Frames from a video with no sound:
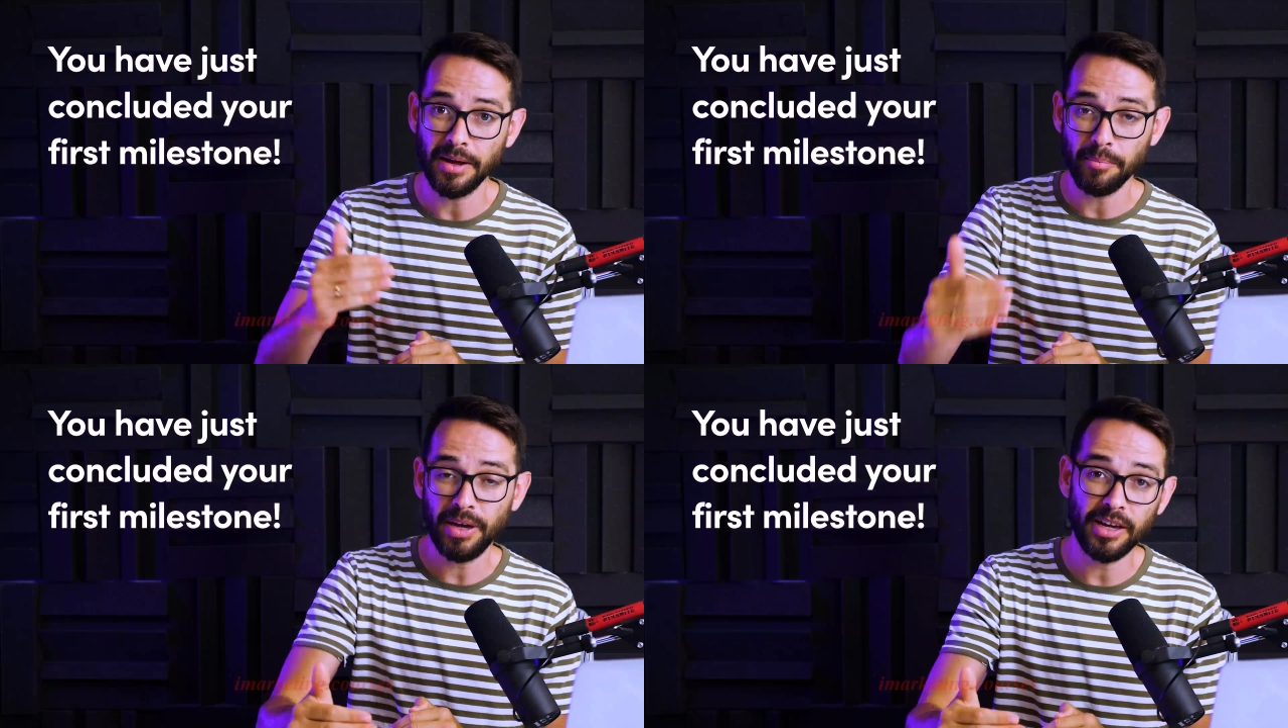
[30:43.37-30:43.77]

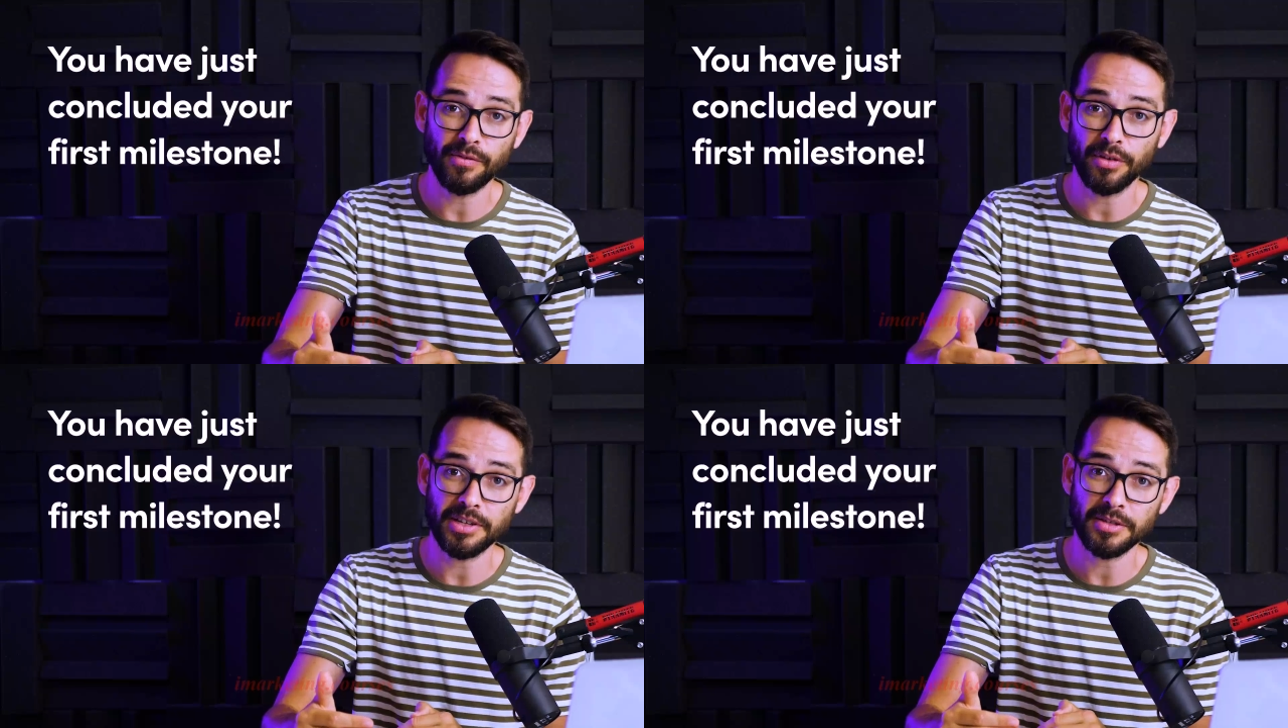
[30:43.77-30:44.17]
paid
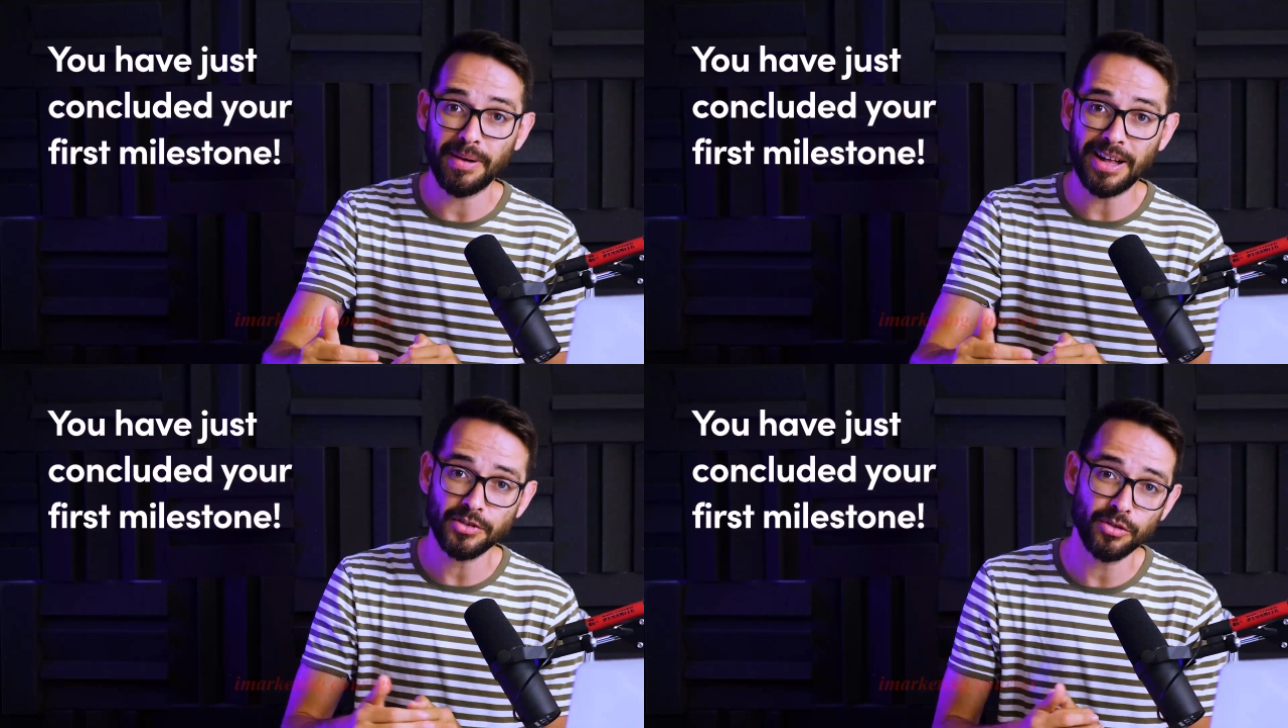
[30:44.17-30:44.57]
for this
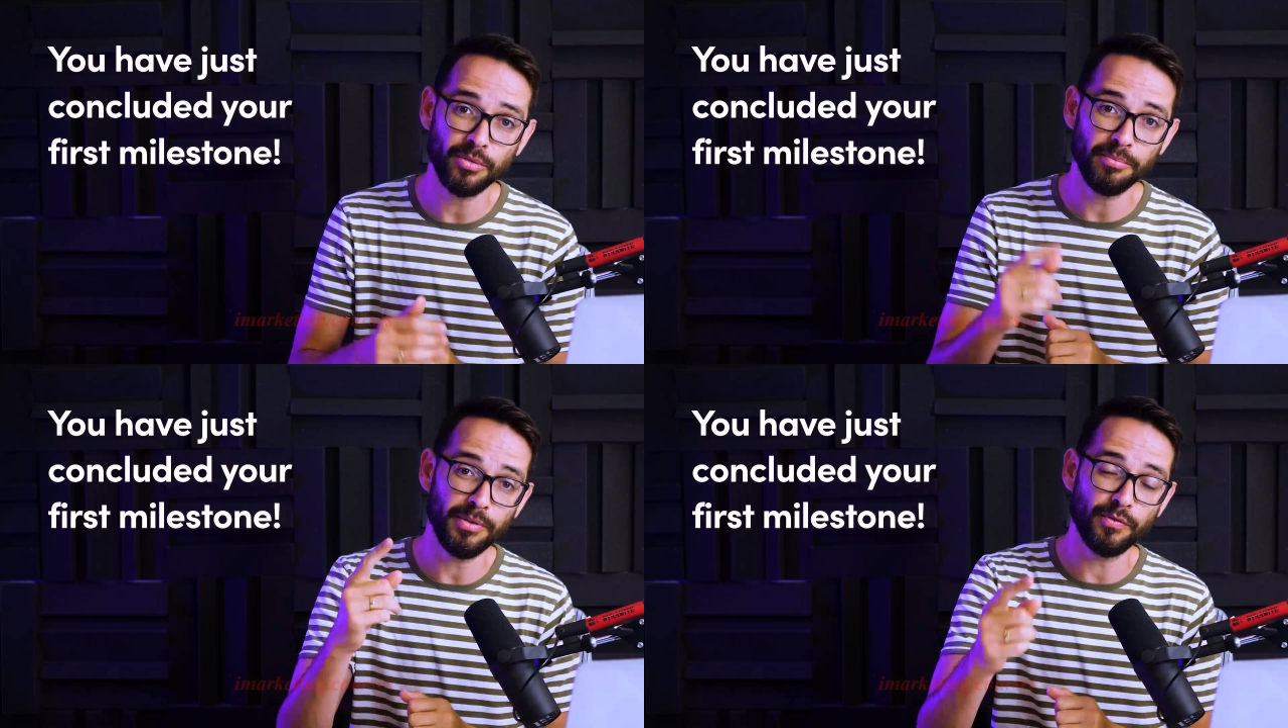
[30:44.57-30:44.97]
milestone
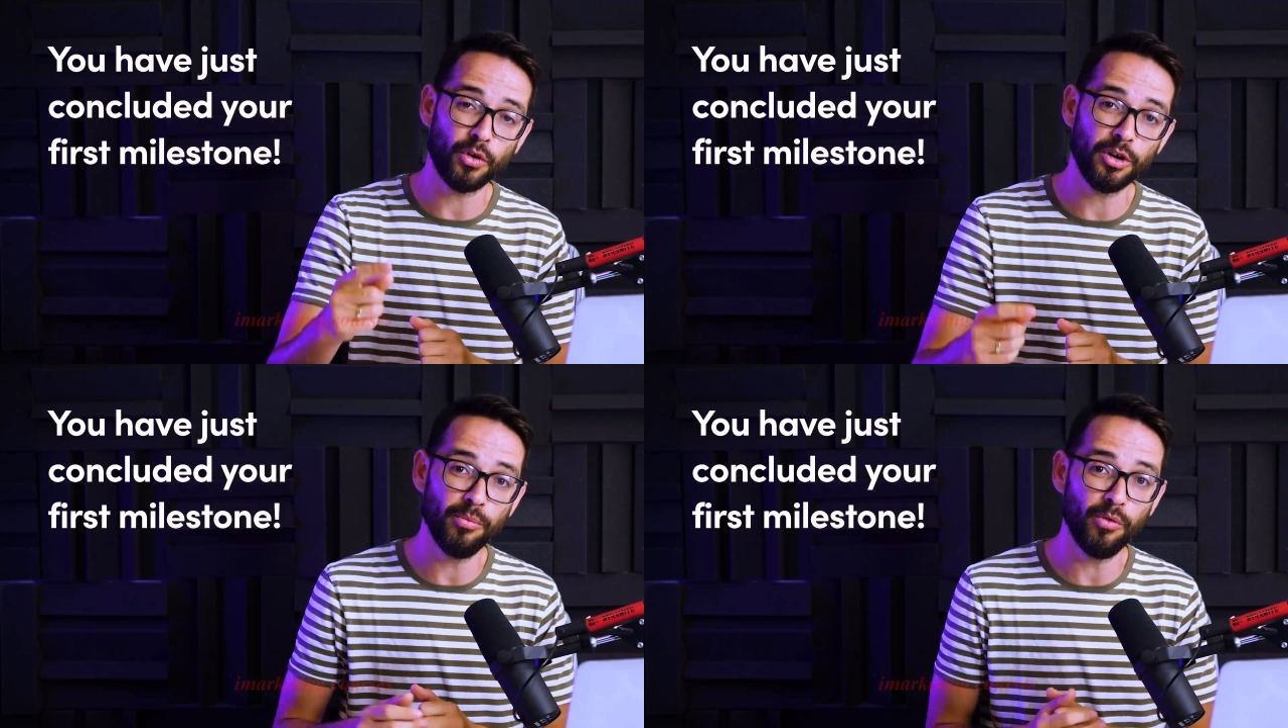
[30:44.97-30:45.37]
before
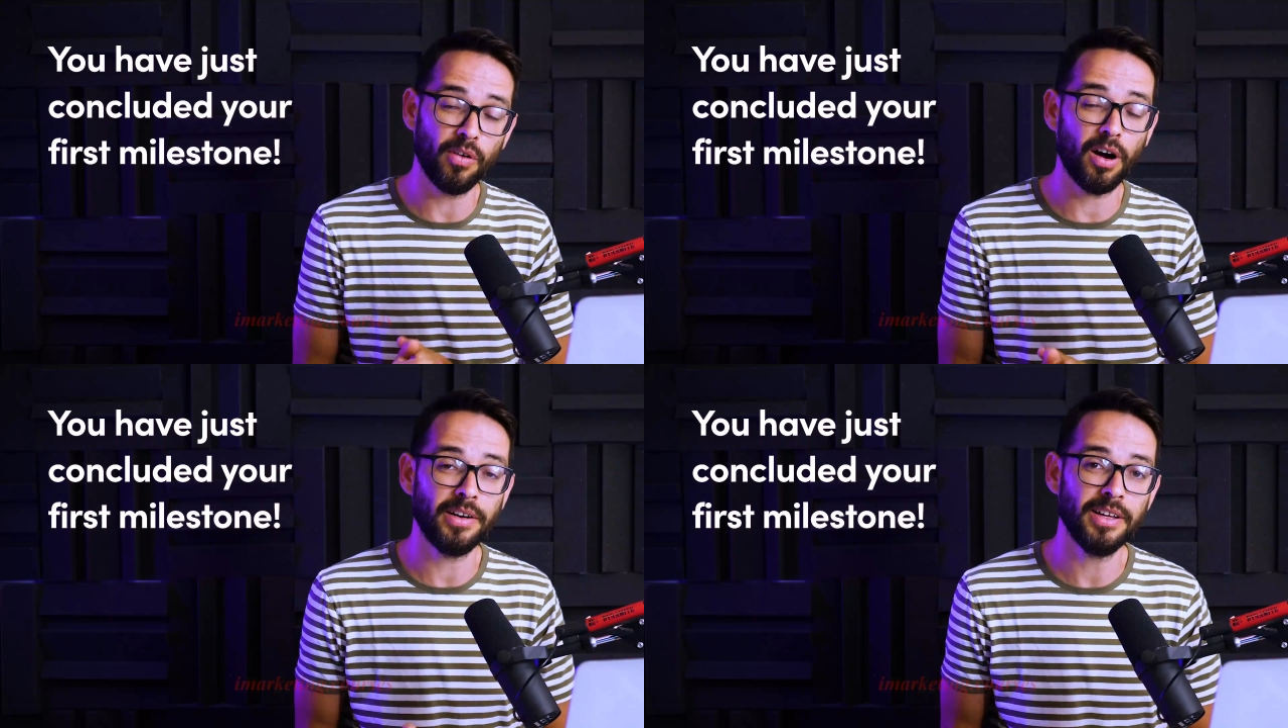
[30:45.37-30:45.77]
you move
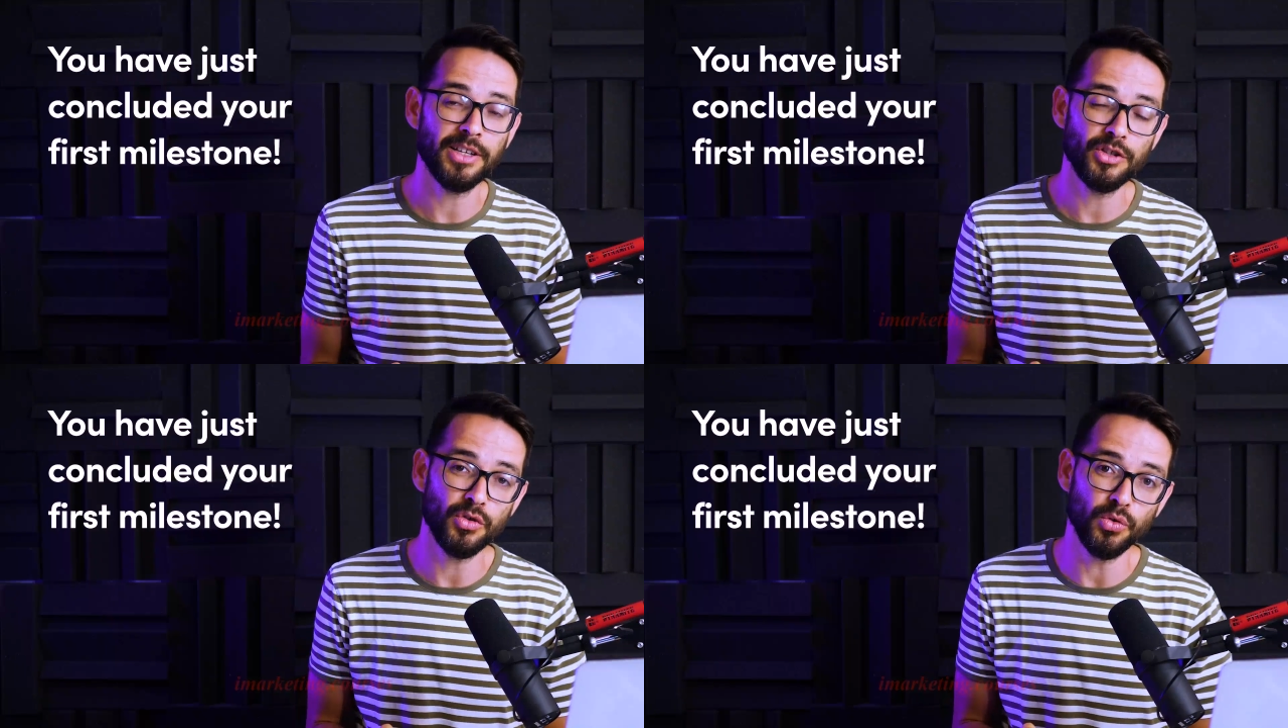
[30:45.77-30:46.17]
on
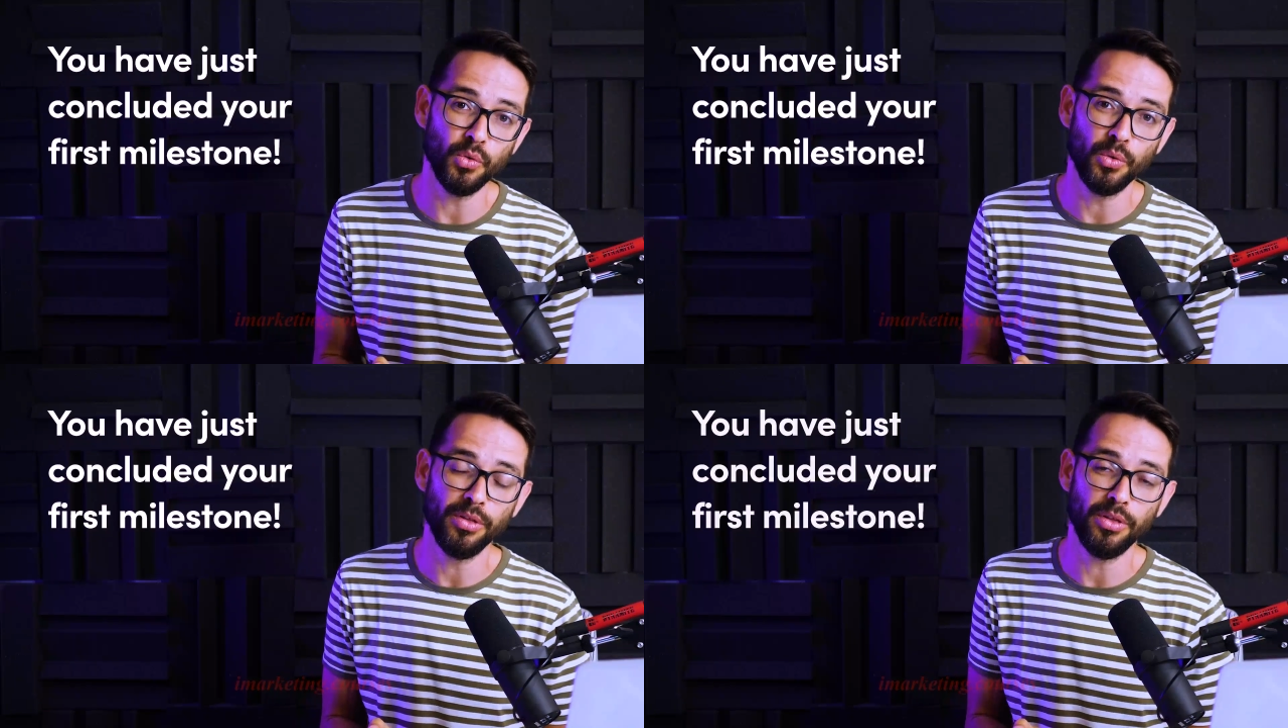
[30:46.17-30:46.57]

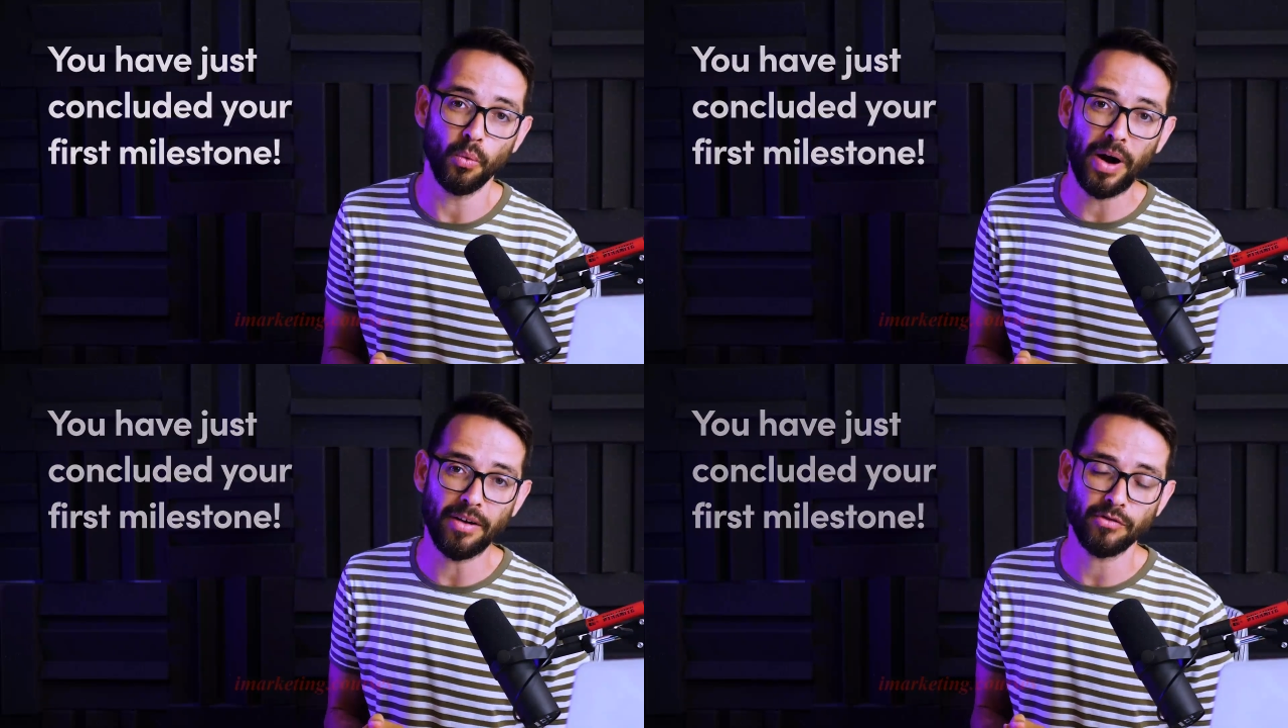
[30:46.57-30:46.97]
to the
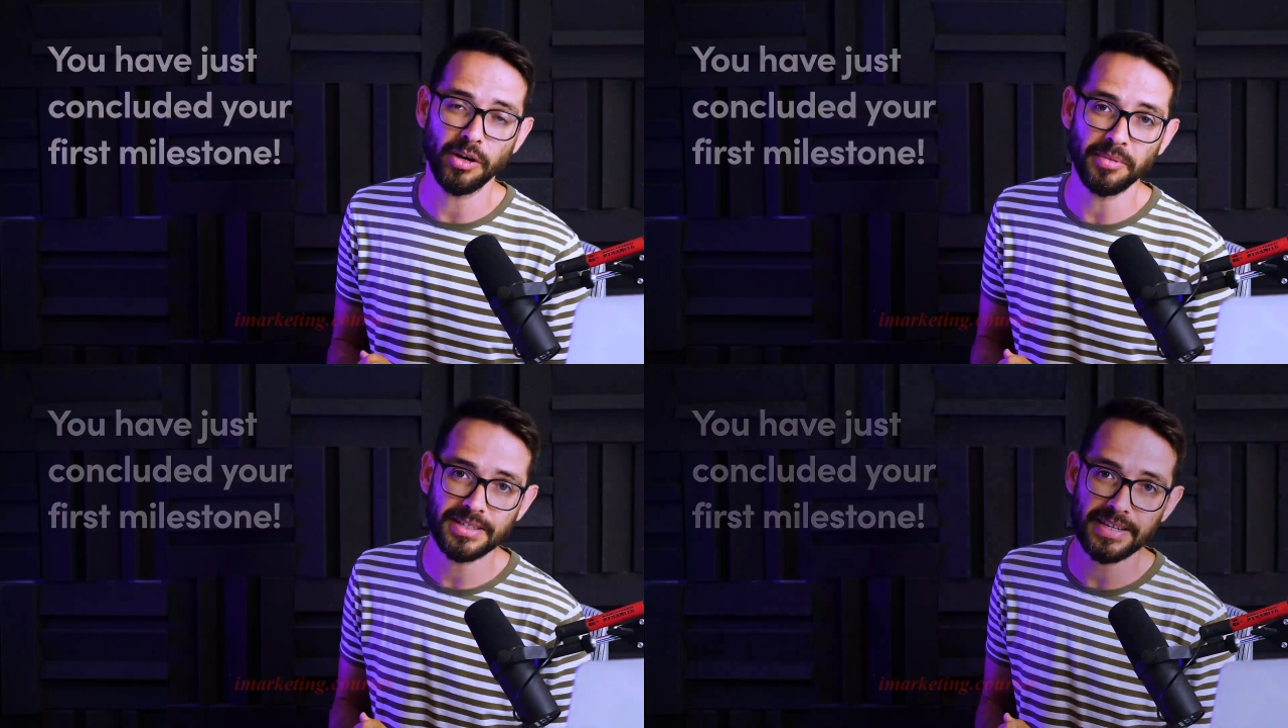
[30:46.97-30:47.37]

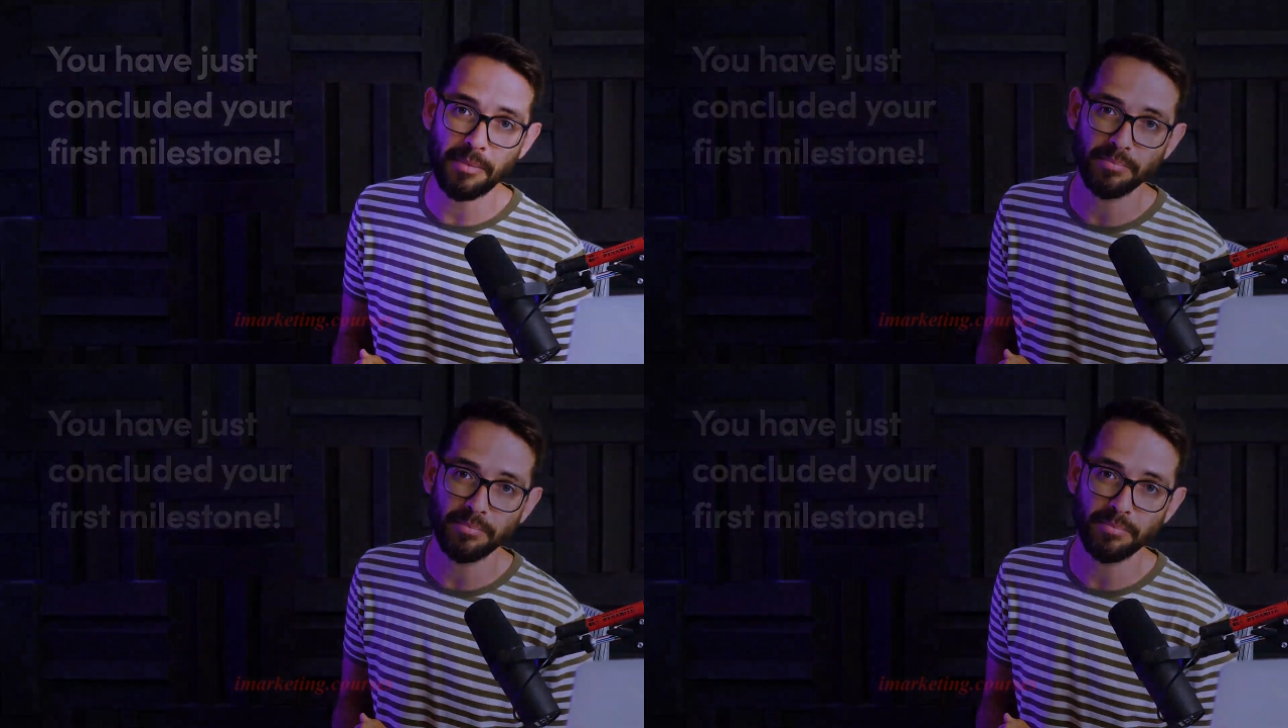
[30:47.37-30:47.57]
wireframing step.